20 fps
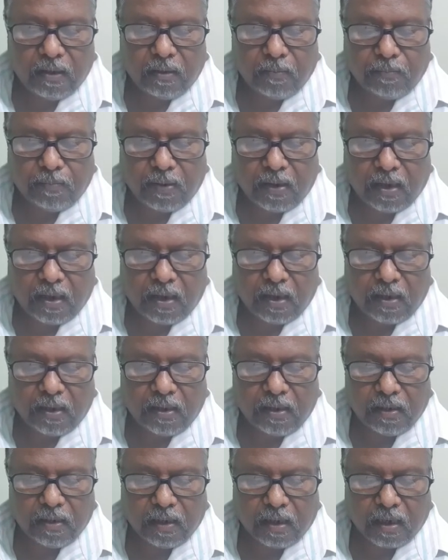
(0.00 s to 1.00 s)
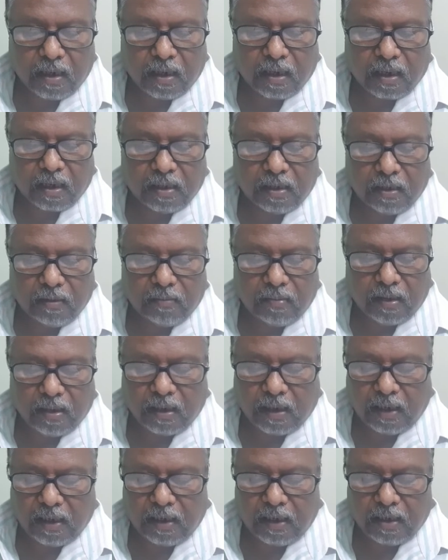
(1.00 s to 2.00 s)
part are nothing but
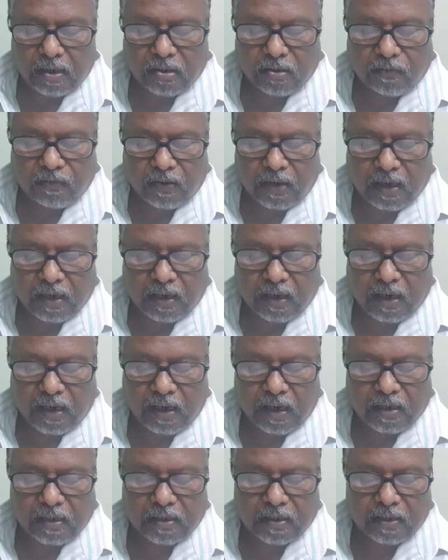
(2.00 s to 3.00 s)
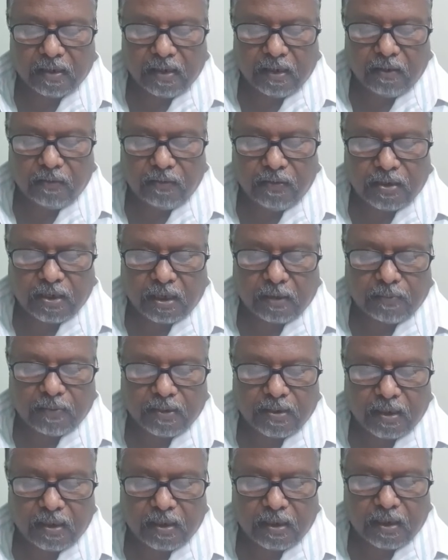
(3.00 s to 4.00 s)
islets of Langerhans, which are
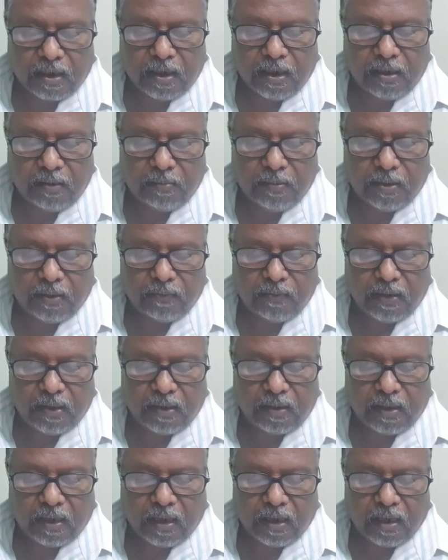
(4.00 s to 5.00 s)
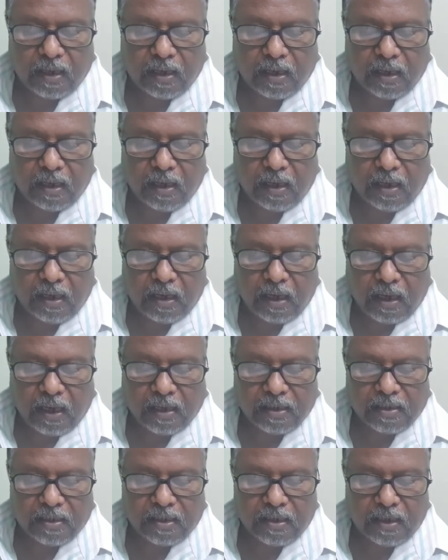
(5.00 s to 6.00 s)
present in between the
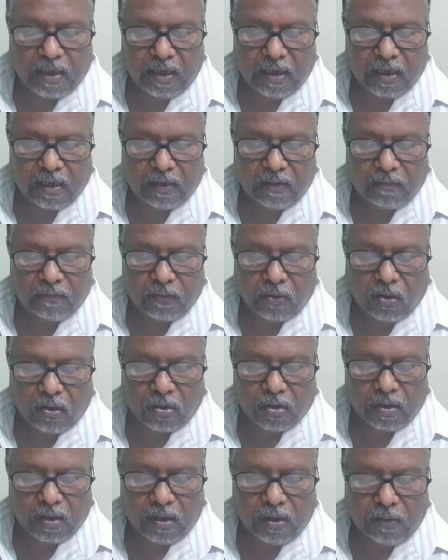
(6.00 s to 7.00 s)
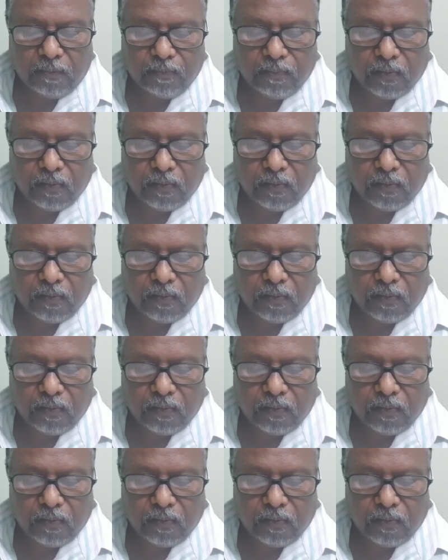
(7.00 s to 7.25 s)
acini or the